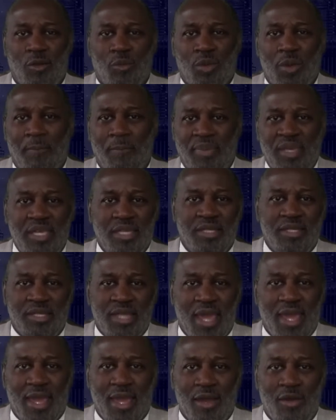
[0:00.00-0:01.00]
We're beaten
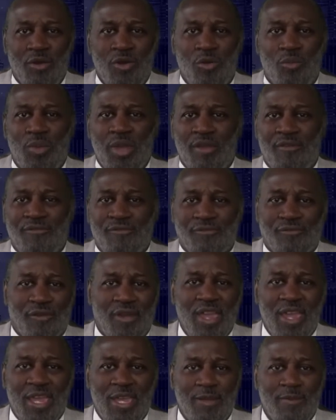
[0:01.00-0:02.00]
down. We're
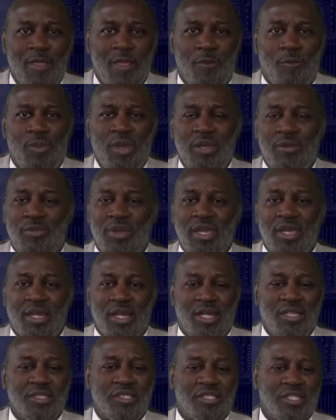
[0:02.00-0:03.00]
afraid. We
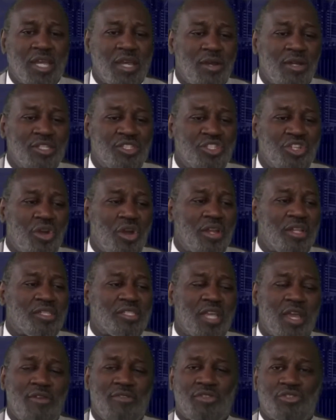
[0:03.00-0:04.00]
in uncharted
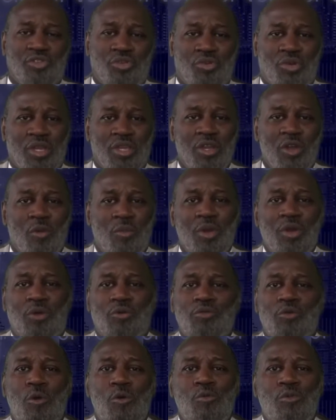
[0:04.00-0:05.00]
territory. We
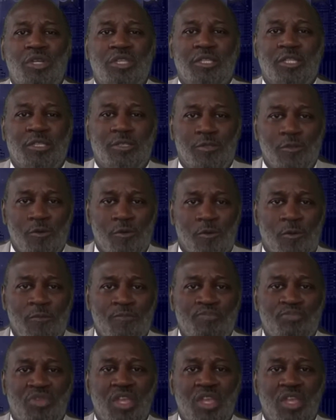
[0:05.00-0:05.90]
don't know what to do.